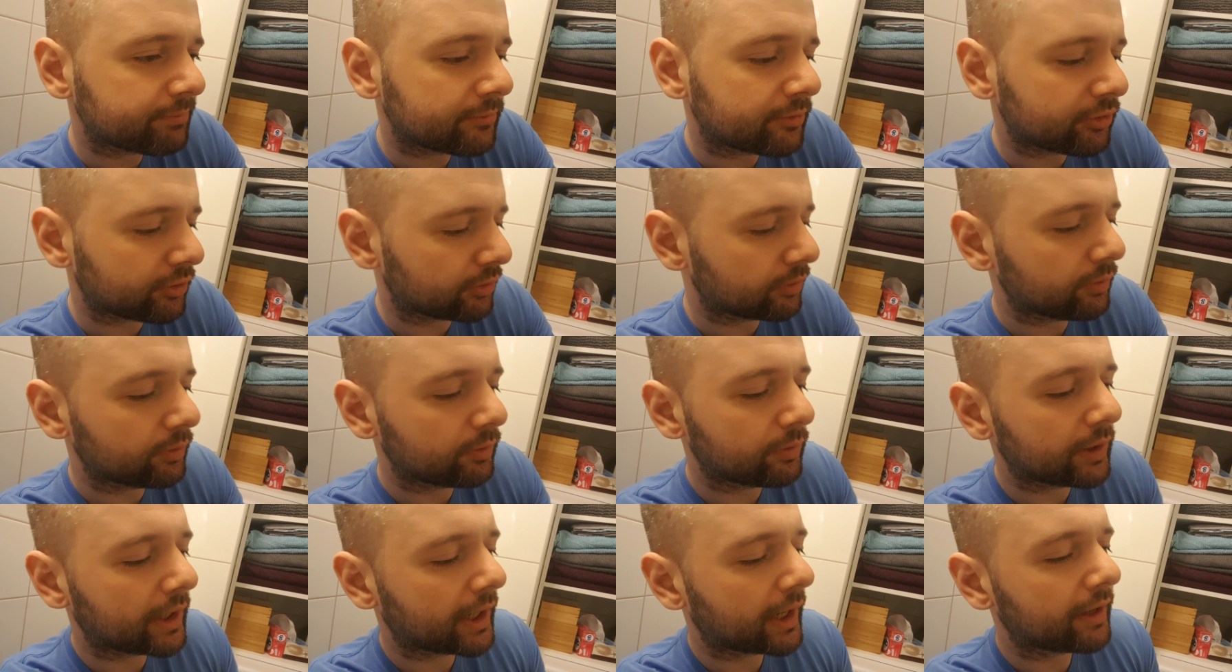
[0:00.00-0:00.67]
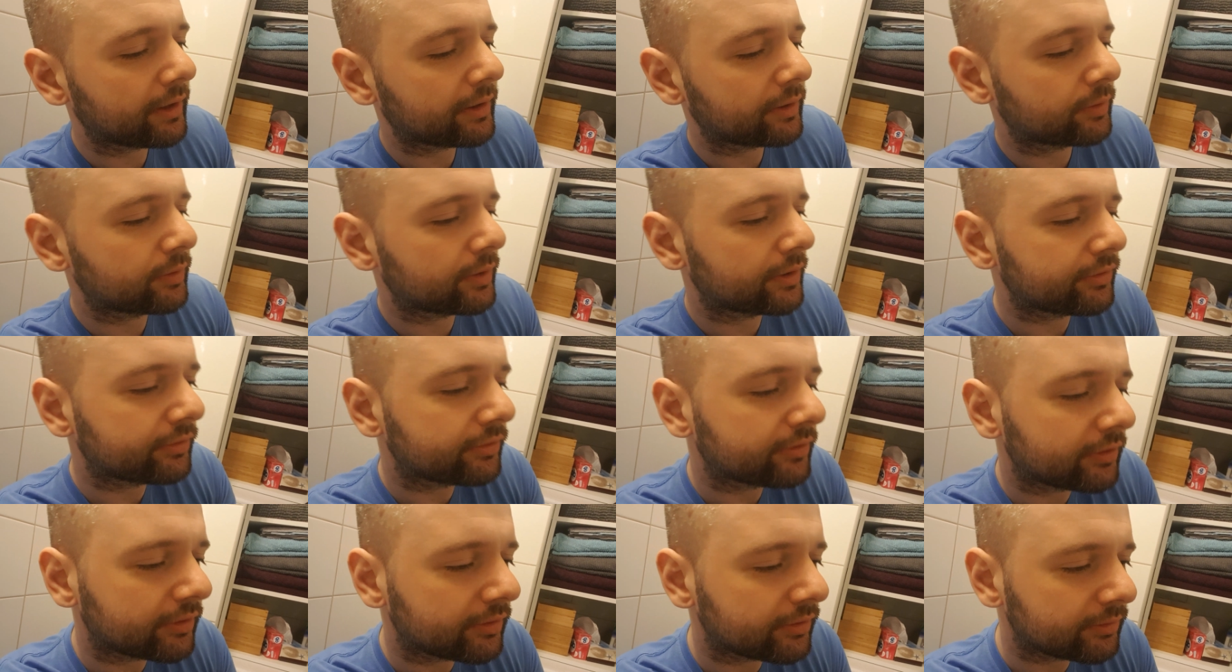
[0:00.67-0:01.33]
So I had a
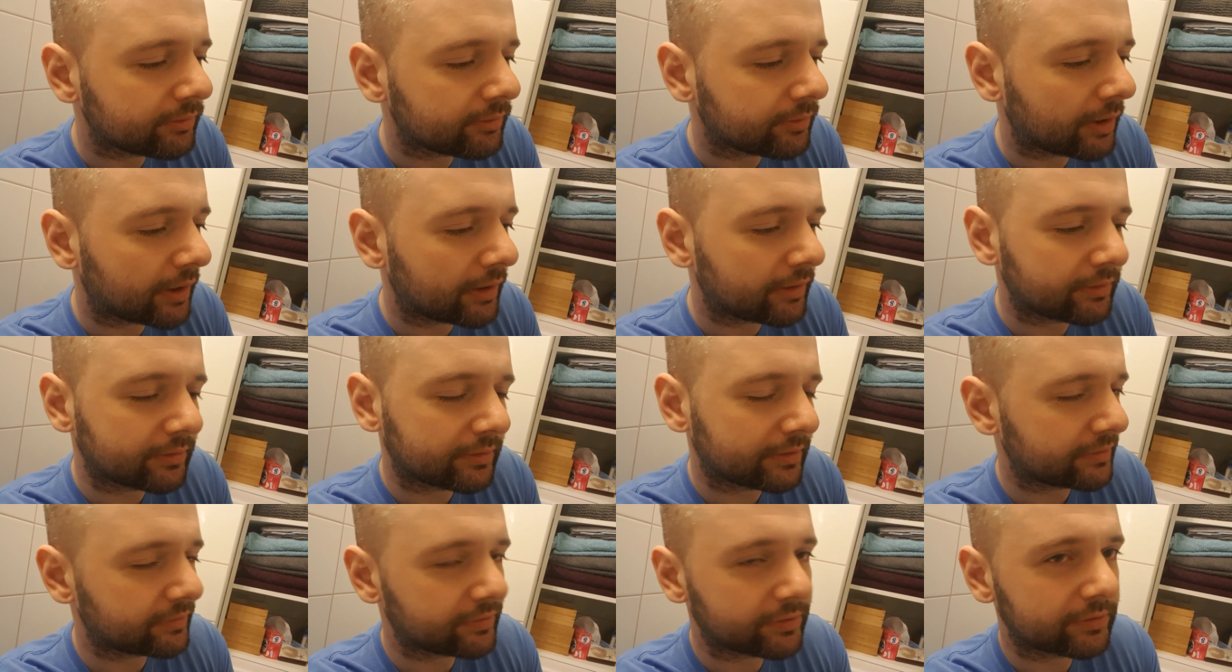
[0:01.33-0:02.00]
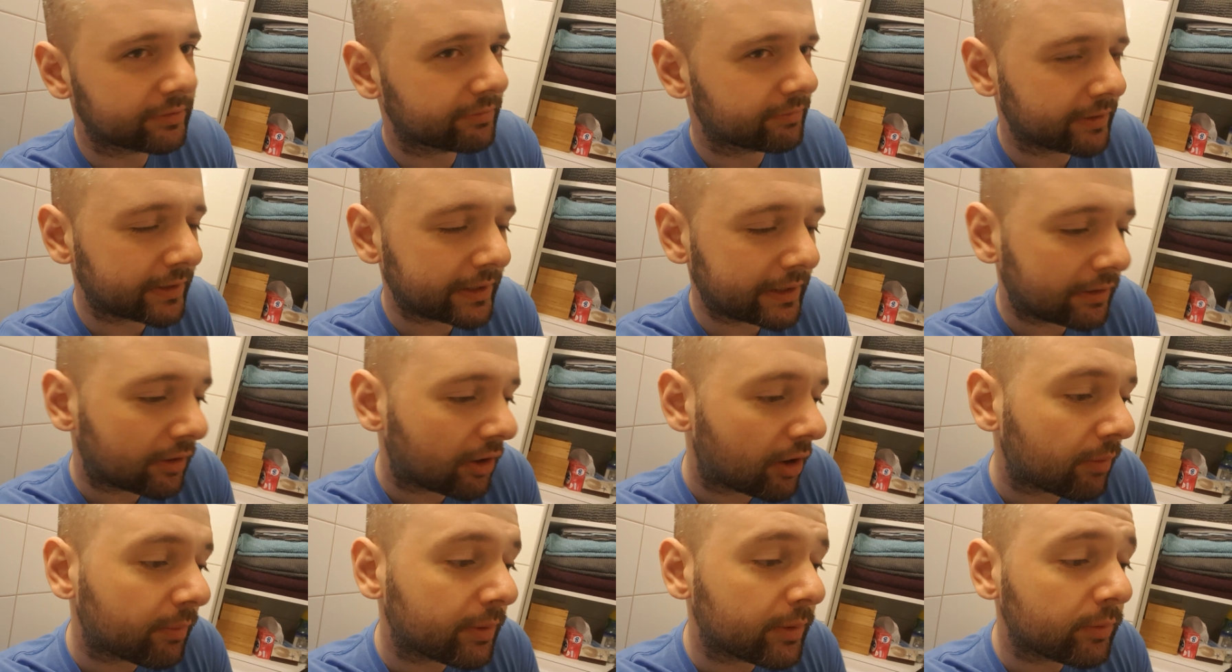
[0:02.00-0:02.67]
question, and this is a very
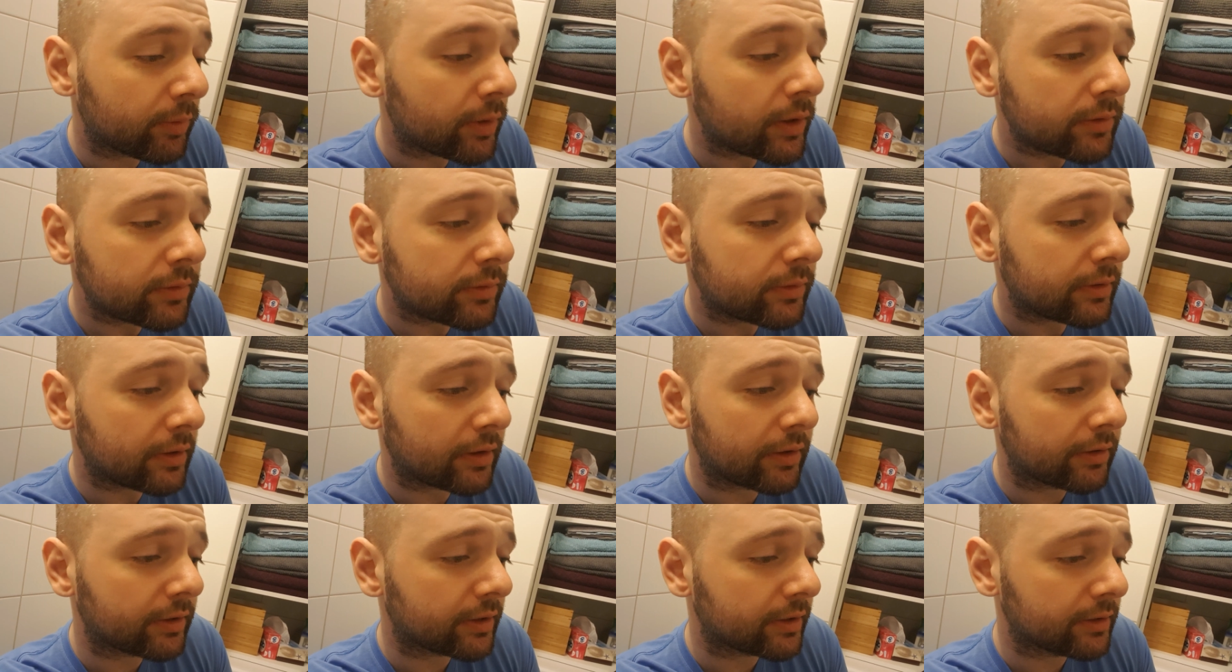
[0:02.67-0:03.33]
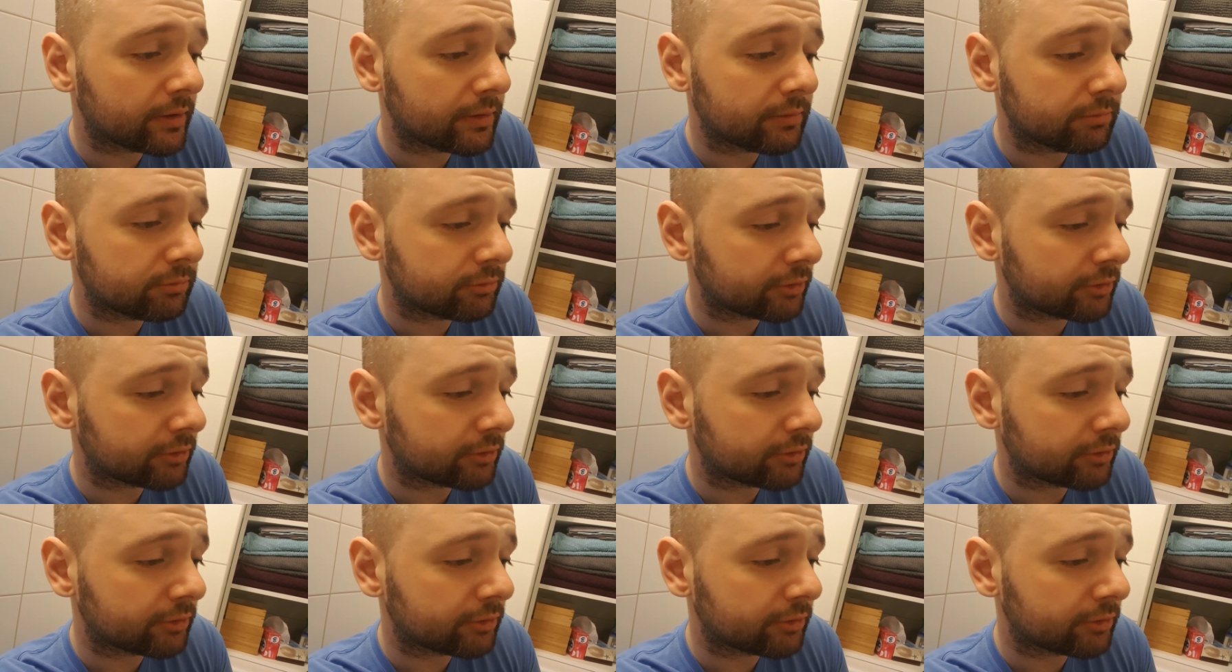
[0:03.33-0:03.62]
common one.